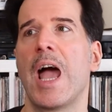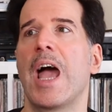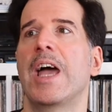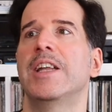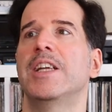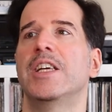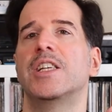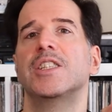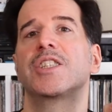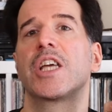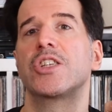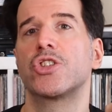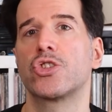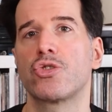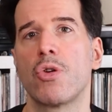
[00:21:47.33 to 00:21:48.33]
and it is a
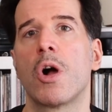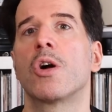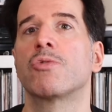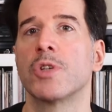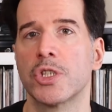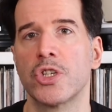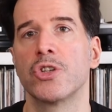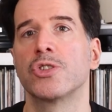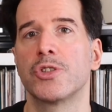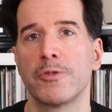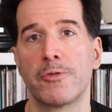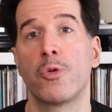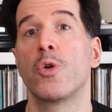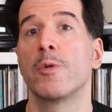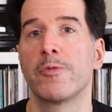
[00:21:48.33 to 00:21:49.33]
strong return to
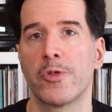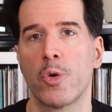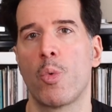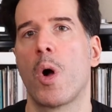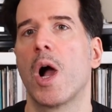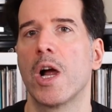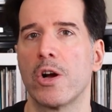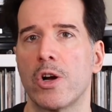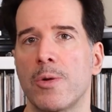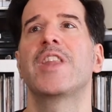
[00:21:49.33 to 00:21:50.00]
form for Wire.